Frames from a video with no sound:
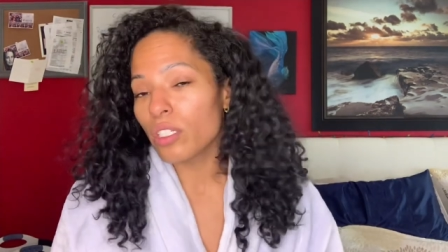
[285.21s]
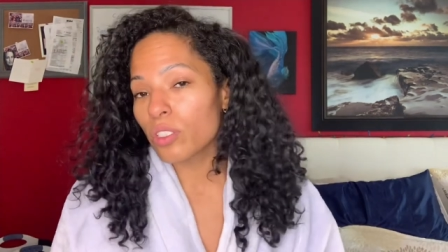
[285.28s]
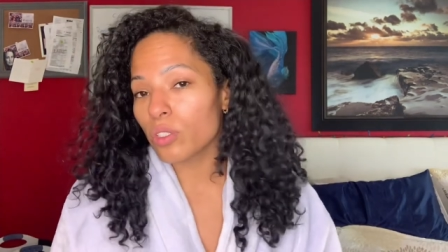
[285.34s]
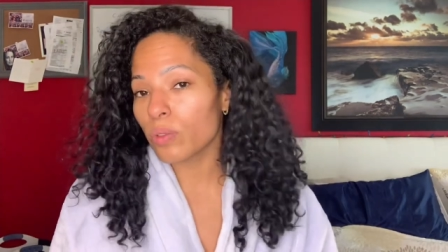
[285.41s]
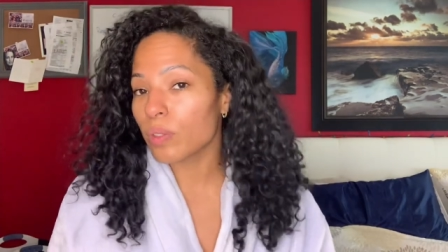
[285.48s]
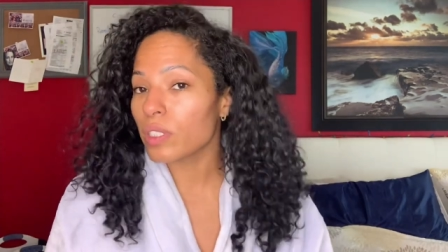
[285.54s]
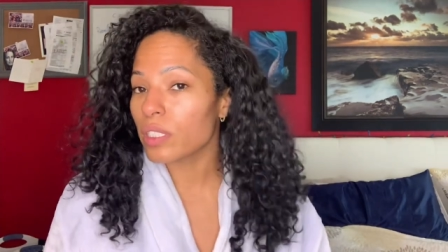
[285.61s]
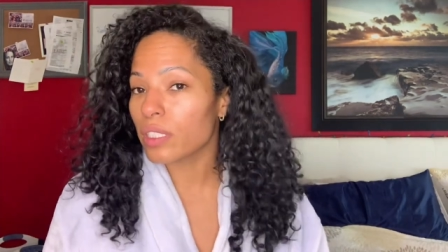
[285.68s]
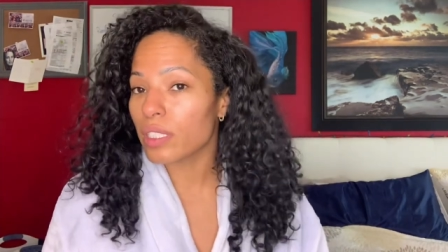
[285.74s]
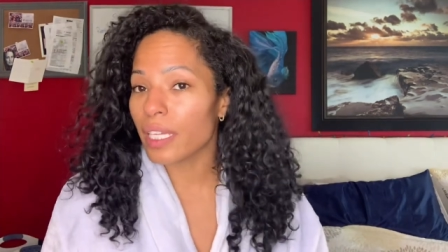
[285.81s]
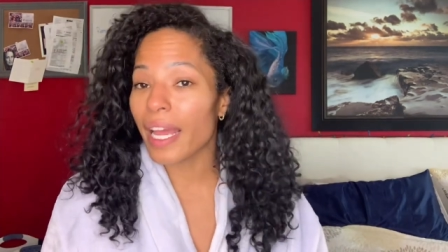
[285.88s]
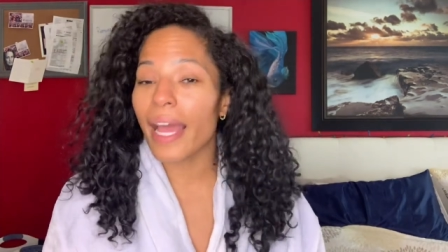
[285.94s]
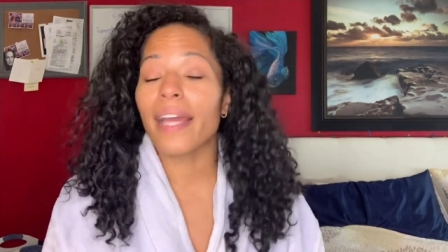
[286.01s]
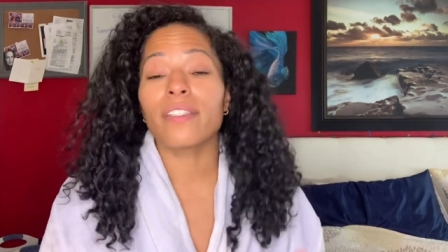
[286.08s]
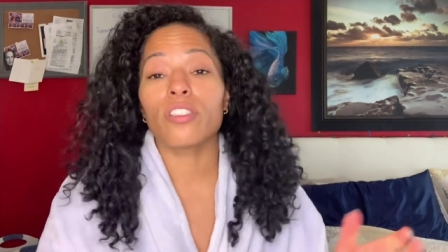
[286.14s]
so,
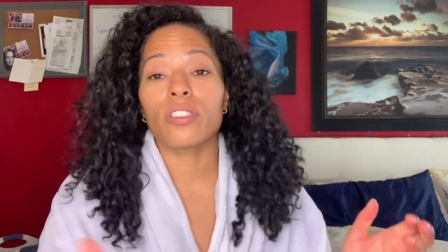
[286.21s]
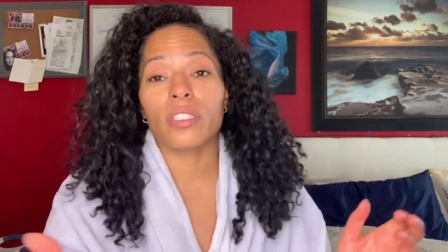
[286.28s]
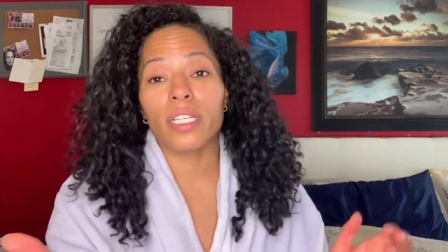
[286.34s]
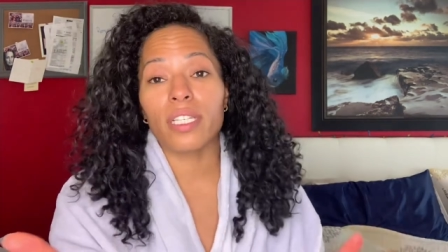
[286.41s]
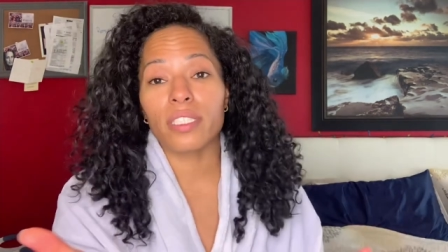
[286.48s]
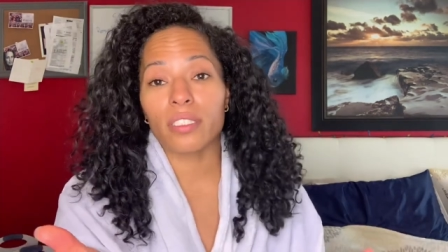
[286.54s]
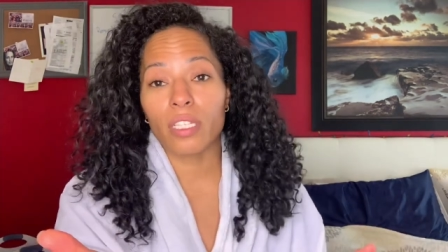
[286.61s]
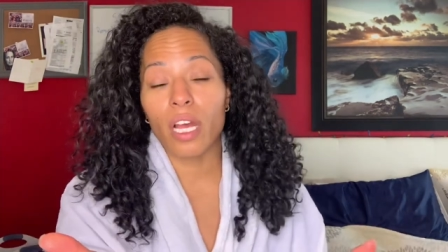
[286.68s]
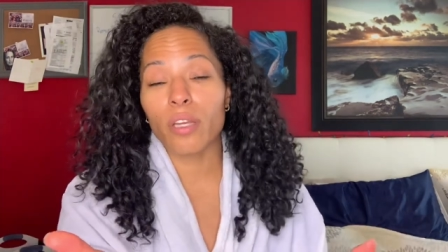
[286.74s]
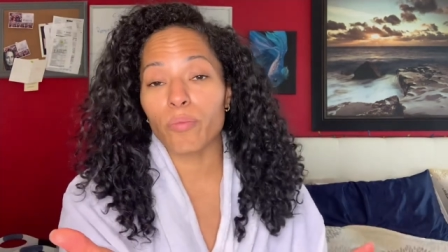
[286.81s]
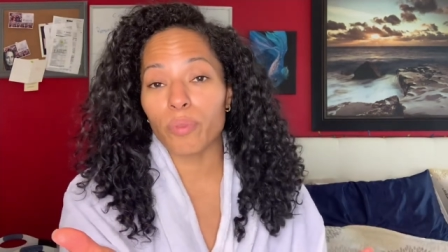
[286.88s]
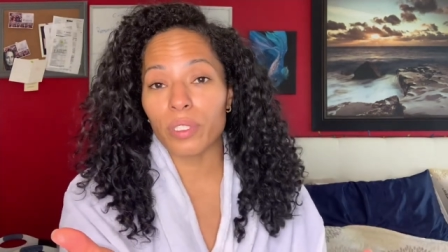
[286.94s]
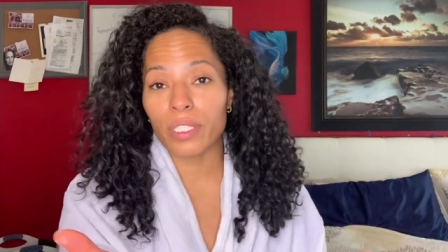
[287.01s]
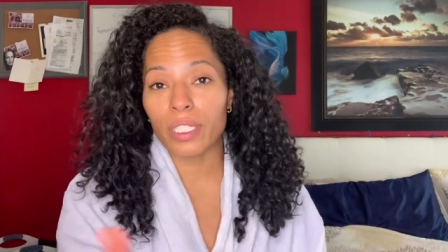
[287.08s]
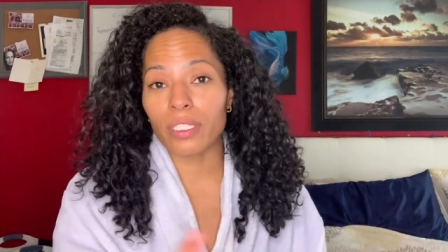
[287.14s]
and it's
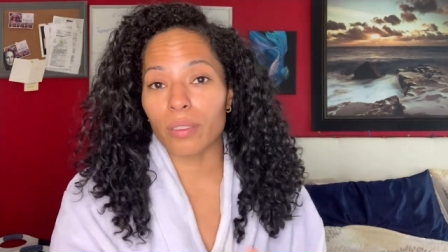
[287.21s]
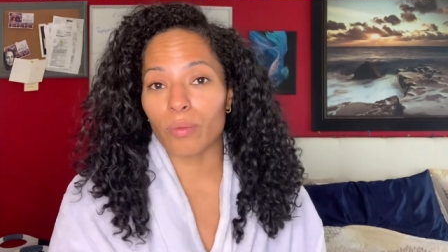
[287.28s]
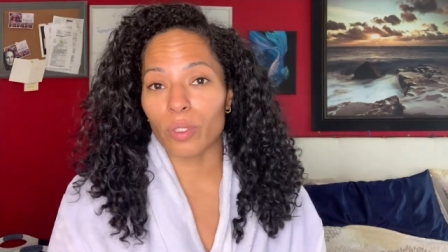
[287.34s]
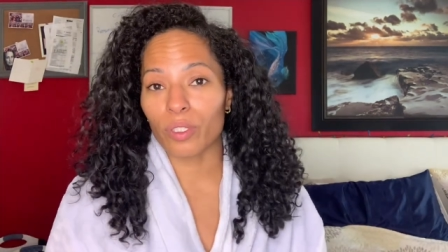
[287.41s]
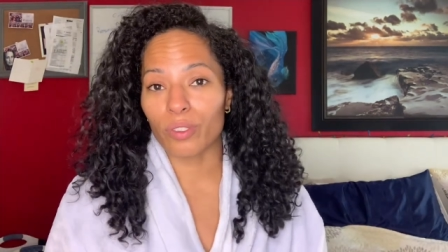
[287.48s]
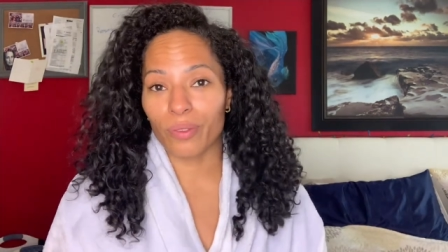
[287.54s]
unpredictable.